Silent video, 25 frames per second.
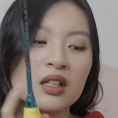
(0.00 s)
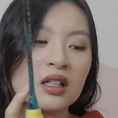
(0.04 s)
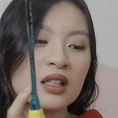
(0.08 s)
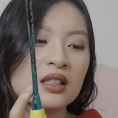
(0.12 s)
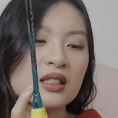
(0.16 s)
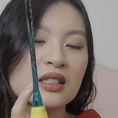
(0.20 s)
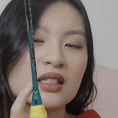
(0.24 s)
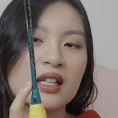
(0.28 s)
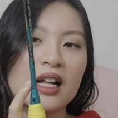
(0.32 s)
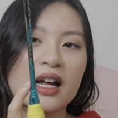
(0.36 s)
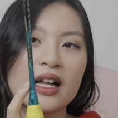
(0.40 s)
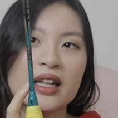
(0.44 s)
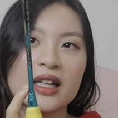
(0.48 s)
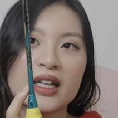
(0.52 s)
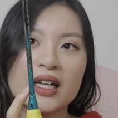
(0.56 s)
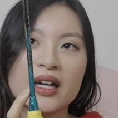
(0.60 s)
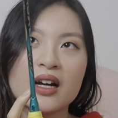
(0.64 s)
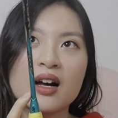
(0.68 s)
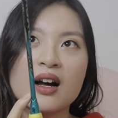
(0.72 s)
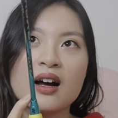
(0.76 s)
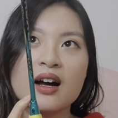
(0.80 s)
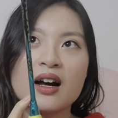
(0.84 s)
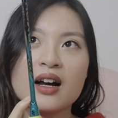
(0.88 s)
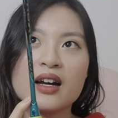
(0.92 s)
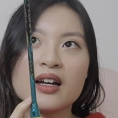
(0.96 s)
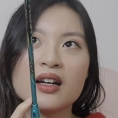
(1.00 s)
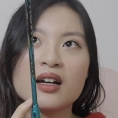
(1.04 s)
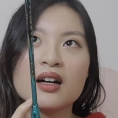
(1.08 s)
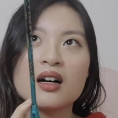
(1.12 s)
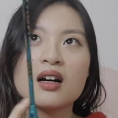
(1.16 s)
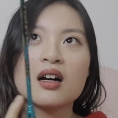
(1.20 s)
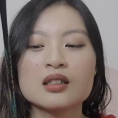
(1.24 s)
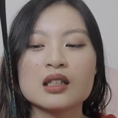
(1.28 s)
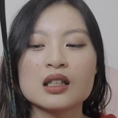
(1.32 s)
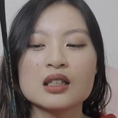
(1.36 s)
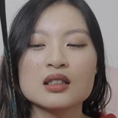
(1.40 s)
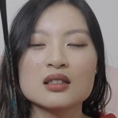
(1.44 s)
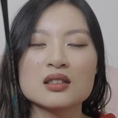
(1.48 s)
slightly higher
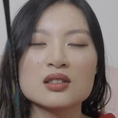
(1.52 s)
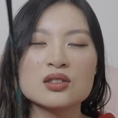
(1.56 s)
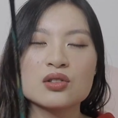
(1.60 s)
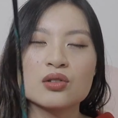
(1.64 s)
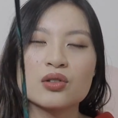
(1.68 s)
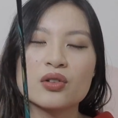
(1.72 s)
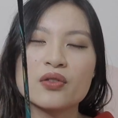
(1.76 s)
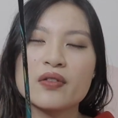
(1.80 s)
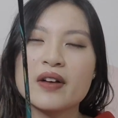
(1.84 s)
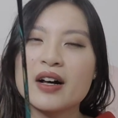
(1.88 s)
does sort of